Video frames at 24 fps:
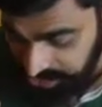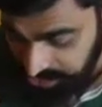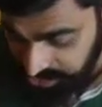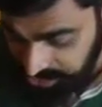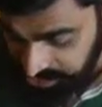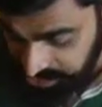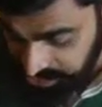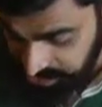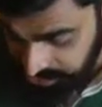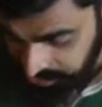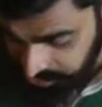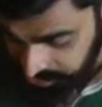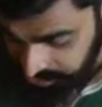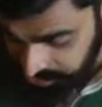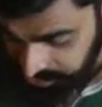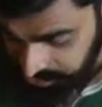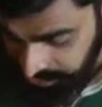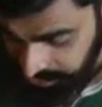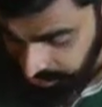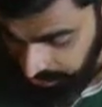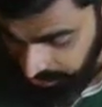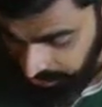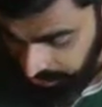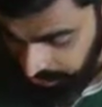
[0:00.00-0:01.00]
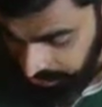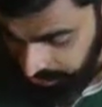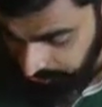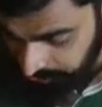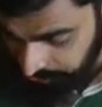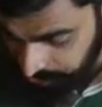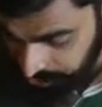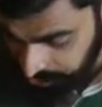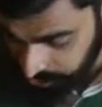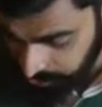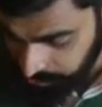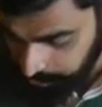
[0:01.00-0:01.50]
a consistency. If
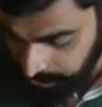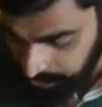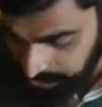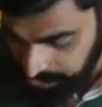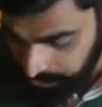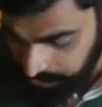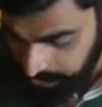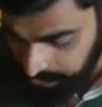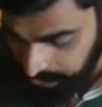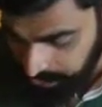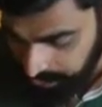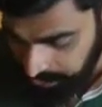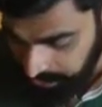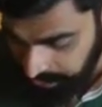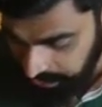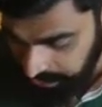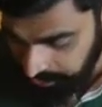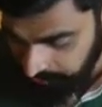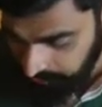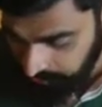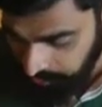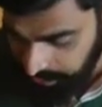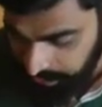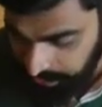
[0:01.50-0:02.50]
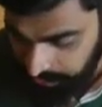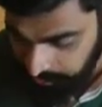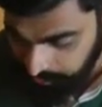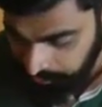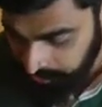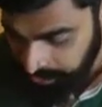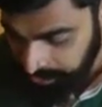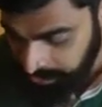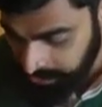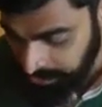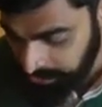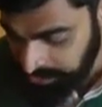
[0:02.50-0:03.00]
I just put some of the leaf
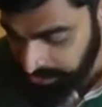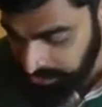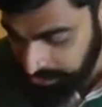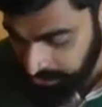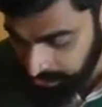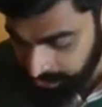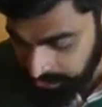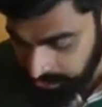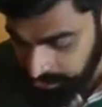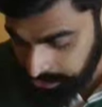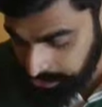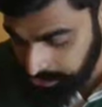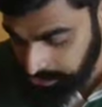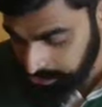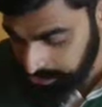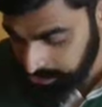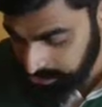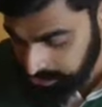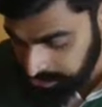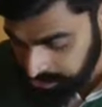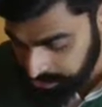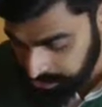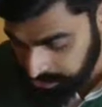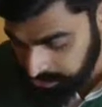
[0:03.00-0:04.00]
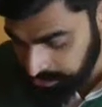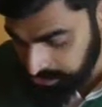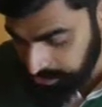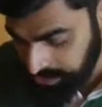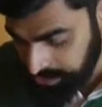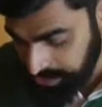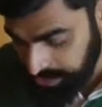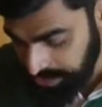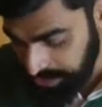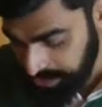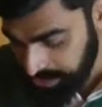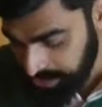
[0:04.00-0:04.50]
here, there's a nice
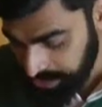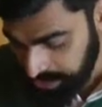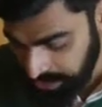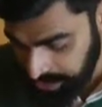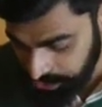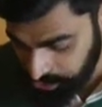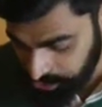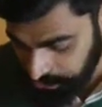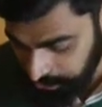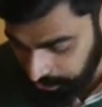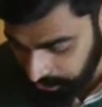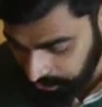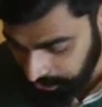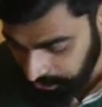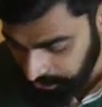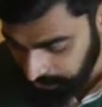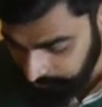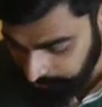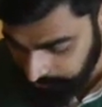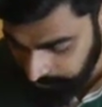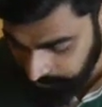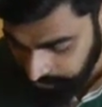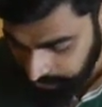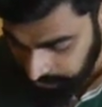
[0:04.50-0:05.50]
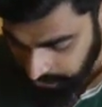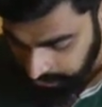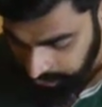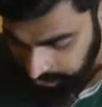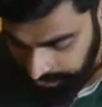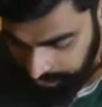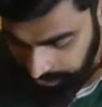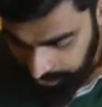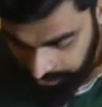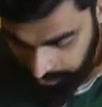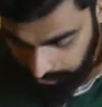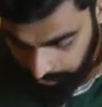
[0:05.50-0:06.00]
consistency in the actual leaf,
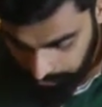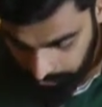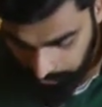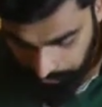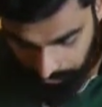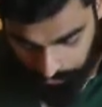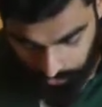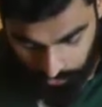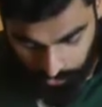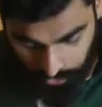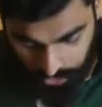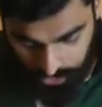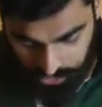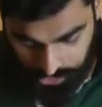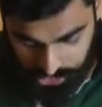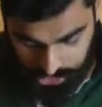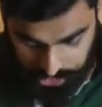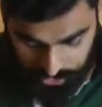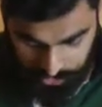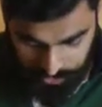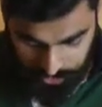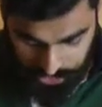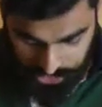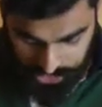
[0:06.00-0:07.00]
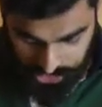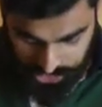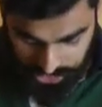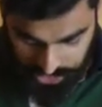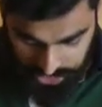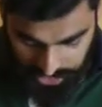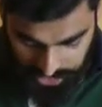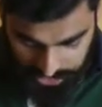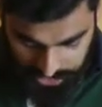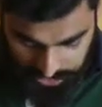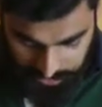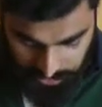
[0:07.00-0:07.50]
which is
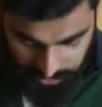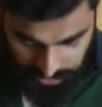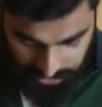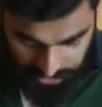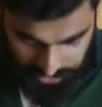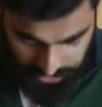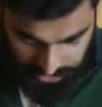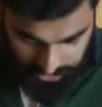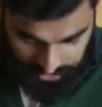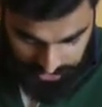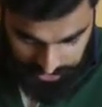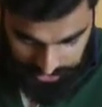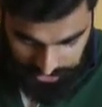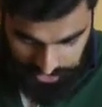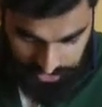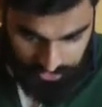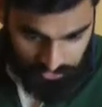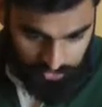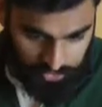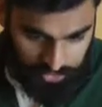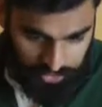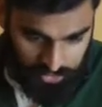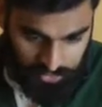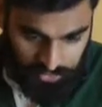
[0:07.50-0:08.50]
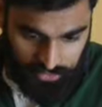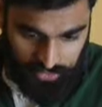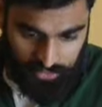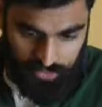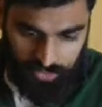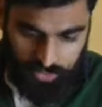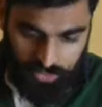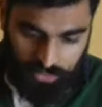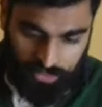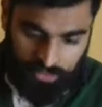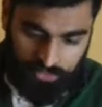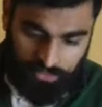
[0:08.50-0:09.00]
nice, but I think if we
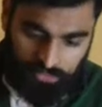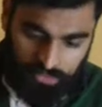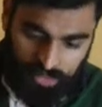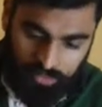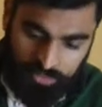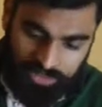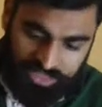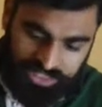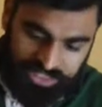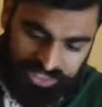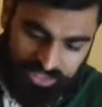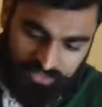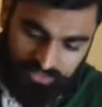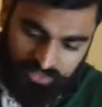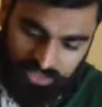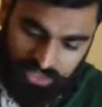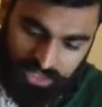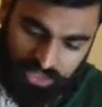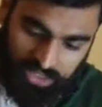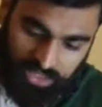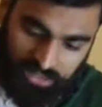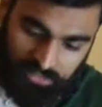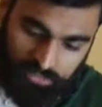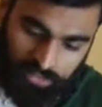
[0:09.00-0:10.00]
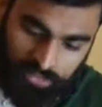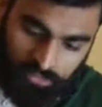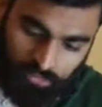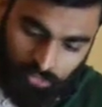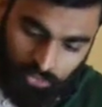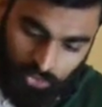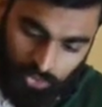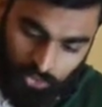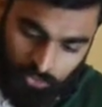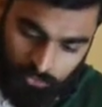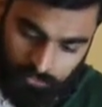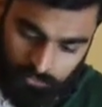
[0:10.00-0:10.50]
can maybe sift it a little bit
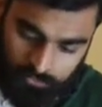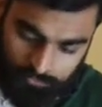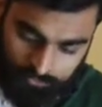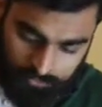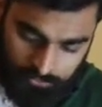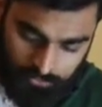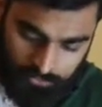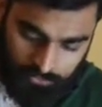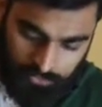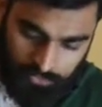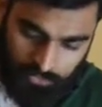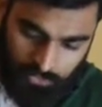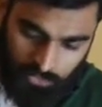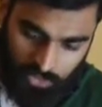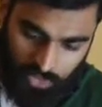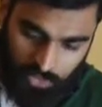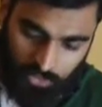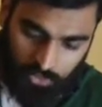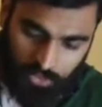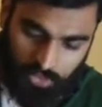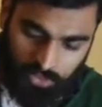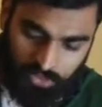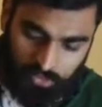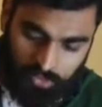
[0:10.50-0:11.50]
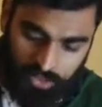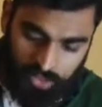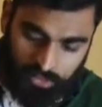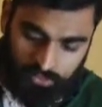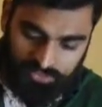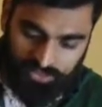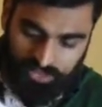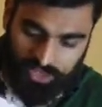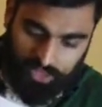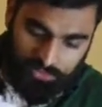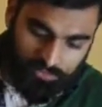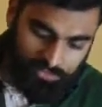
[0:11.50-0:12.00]
more, we would be
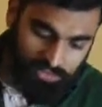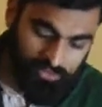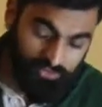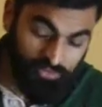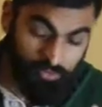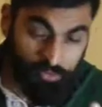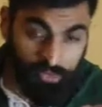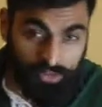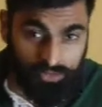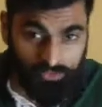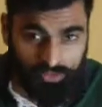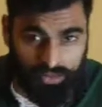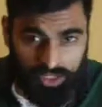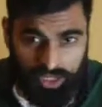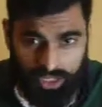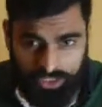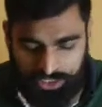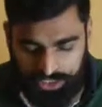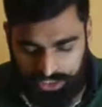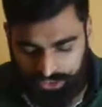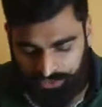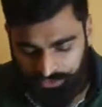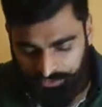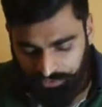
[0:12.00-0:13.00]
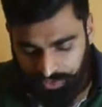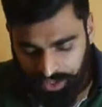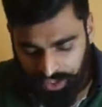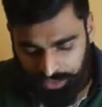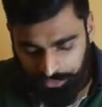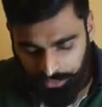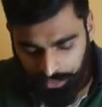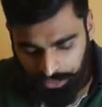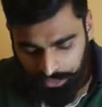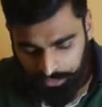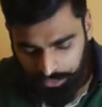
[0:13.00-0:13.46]
able to get rid of a bit of the excess fibre,